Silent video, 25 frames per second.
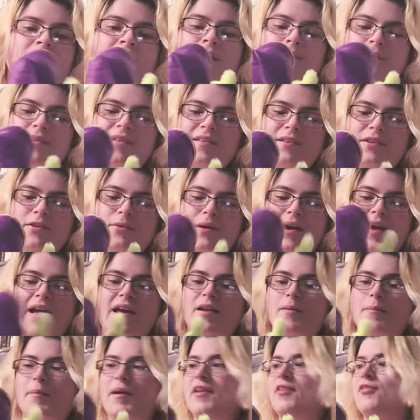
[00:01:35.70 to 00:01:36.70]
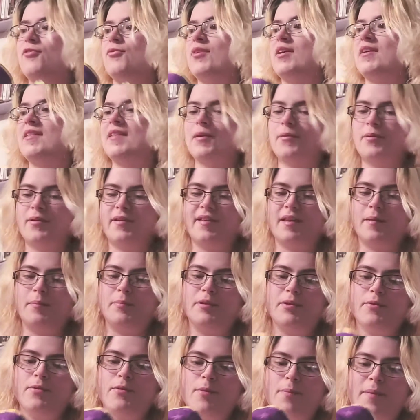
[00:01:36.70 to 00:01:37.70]
when I was little, I had a best friend that was a
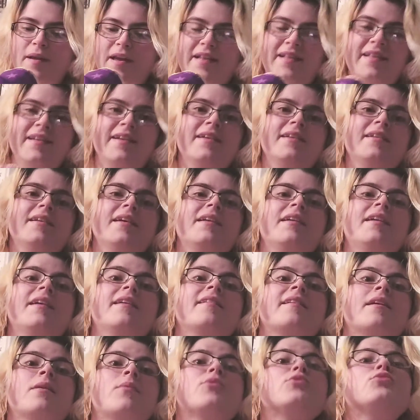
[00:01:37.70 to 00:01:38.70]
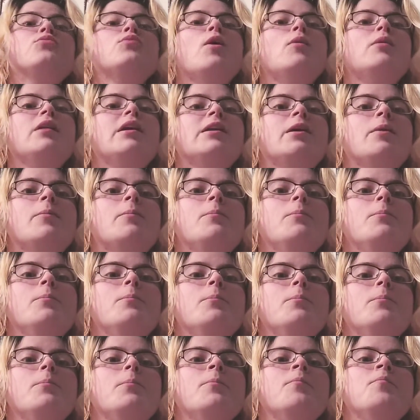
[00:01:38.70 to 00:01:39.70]
blow-up alien, and his name was Rolalum.
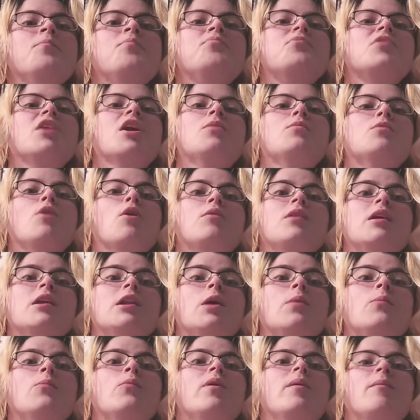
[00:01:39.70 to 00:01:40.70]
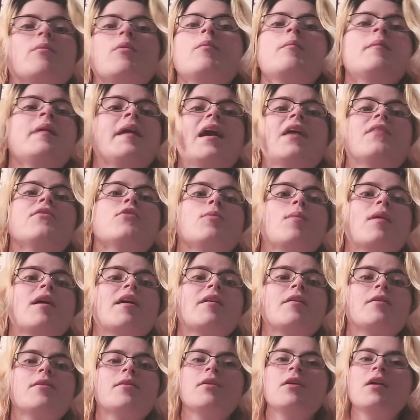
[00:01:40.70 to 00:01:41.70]
And Rolalum went with me
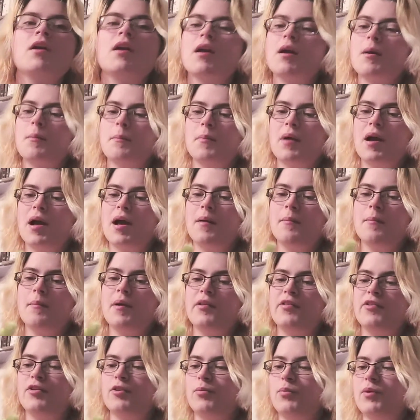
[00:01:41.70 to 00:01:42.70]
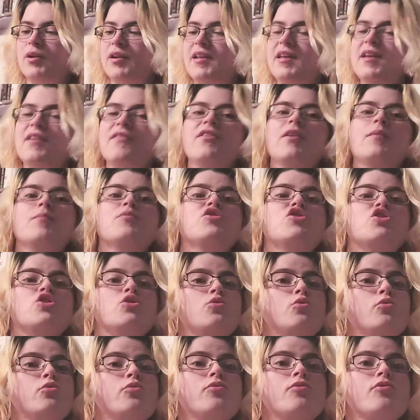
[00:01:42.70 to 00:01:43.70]
everywhere. My mother would give him
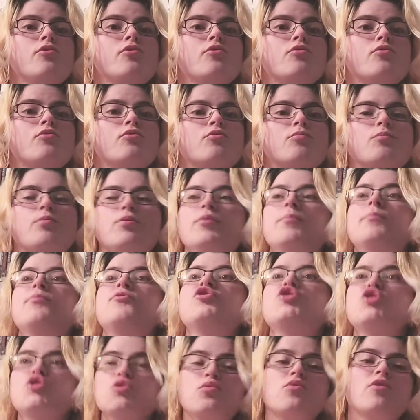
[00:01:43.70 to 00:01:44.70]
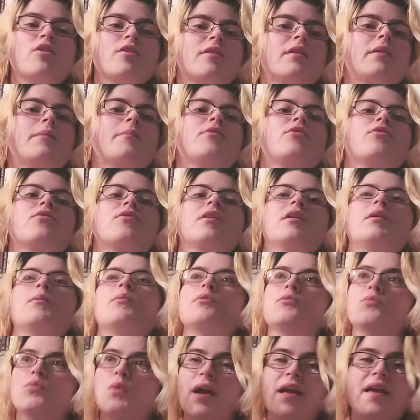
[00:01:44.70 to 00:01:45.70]
shoes, put shoes on him so that it
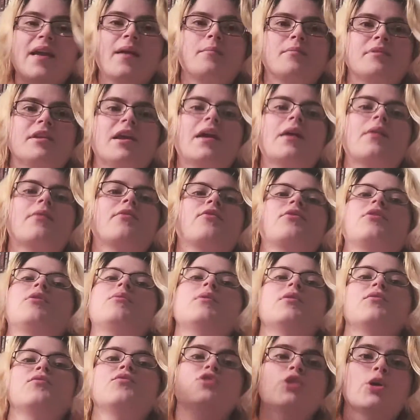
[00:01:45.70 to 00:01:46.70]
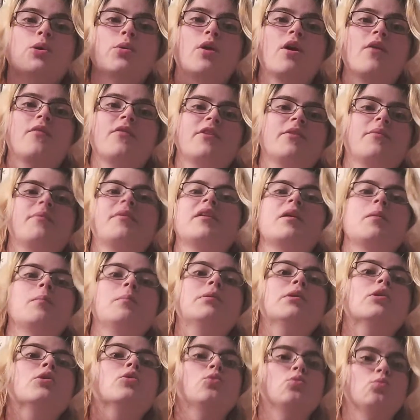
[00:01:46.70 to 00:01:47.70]
would weigh him down so he wouldn't float off, because it was like a
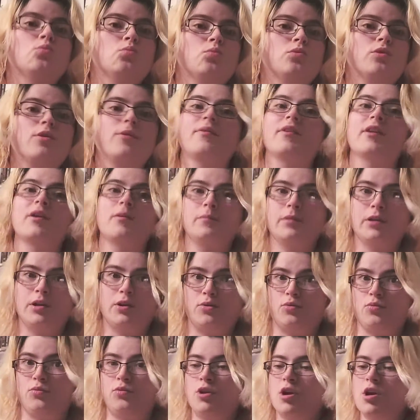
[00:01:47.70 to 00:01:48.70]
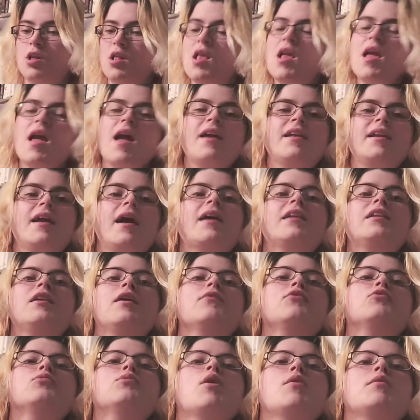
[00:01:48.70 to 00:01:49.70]
balloon. It was like a balloon. And I
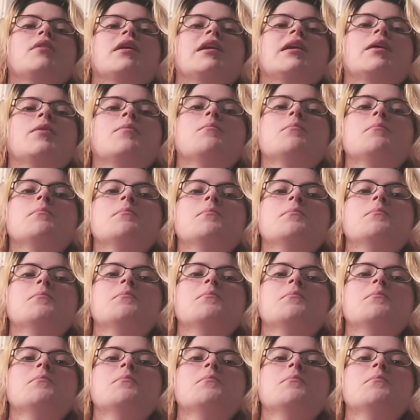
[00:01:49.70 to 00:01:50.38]
loved Rolalum.